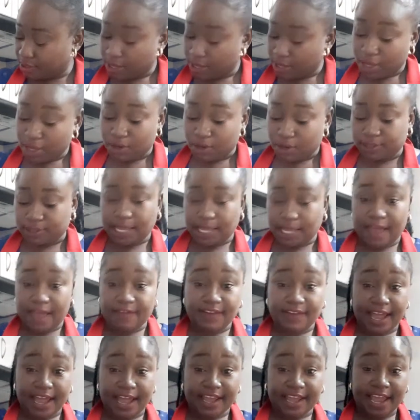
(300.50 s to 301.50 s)
because I have
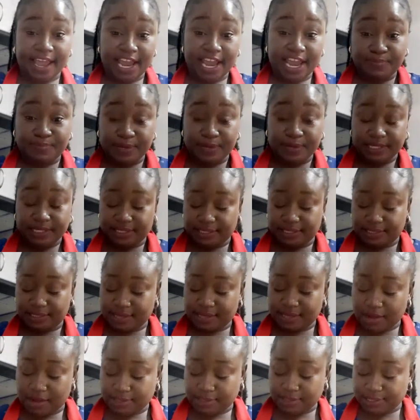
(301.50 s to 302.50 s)
like 8 pieces
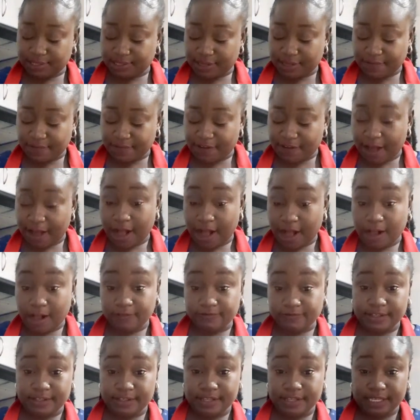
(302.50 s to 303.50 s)
now since I've
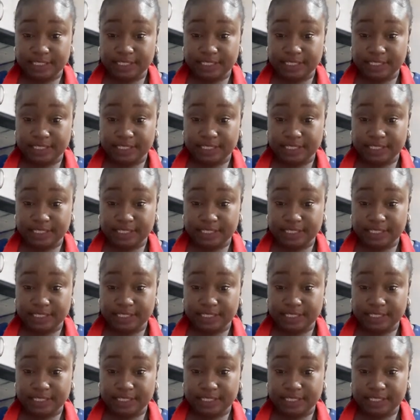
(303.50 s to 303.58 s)
halved these